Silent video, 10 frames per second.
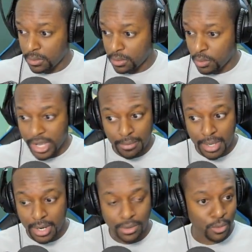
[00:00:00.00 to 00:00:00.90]
wait a
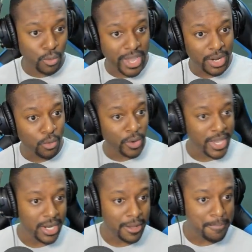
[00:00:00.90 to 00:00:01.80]
minute. Wait, wait a